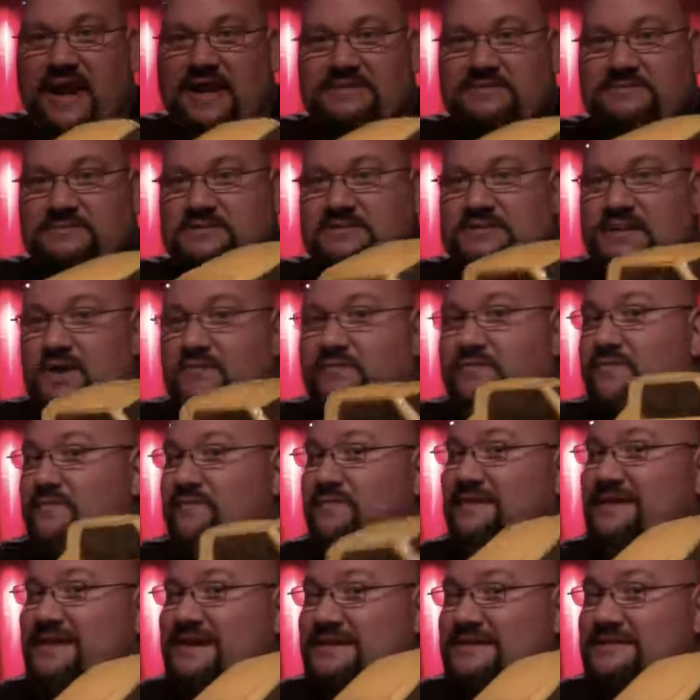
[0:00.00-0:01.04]
got some stuff
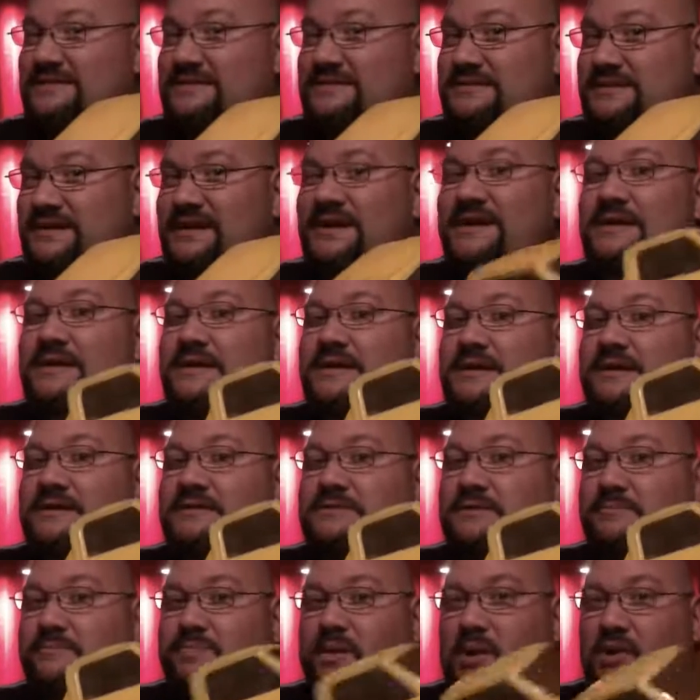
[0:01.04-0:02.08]
for this
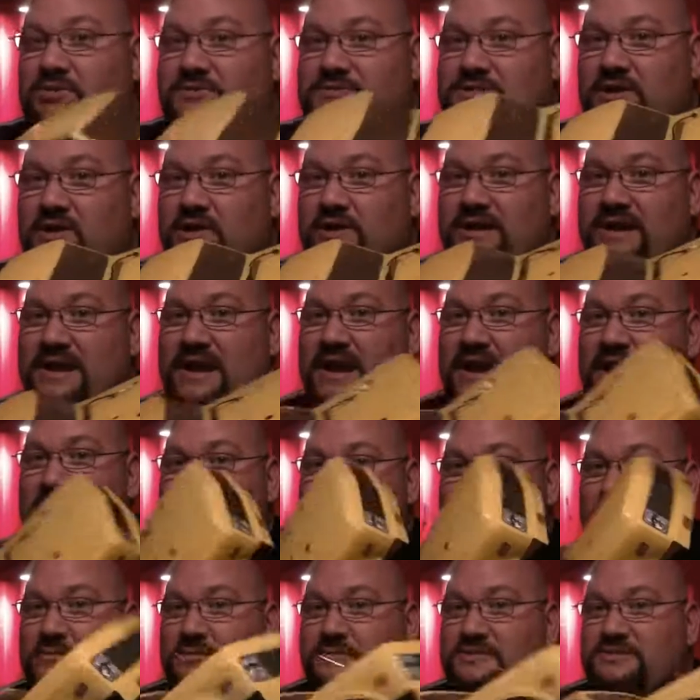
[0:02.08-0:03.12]
to bolt onto
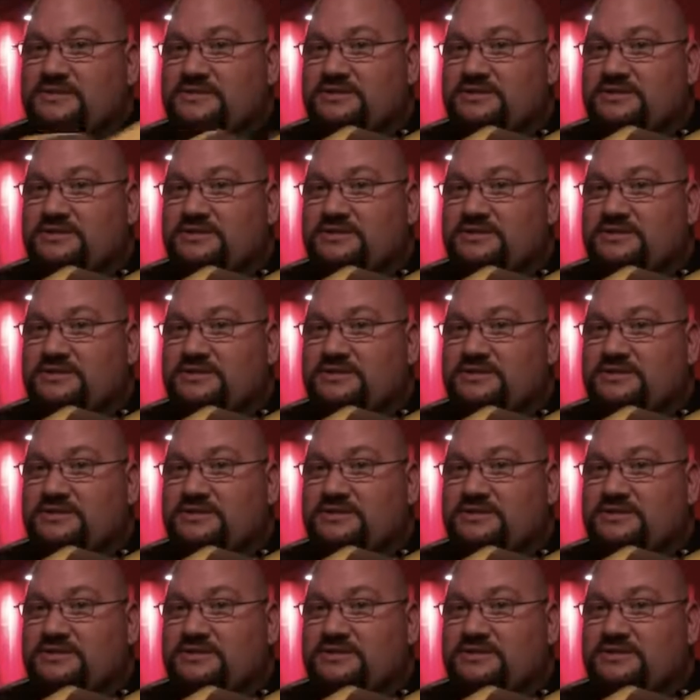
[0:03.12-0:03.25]
here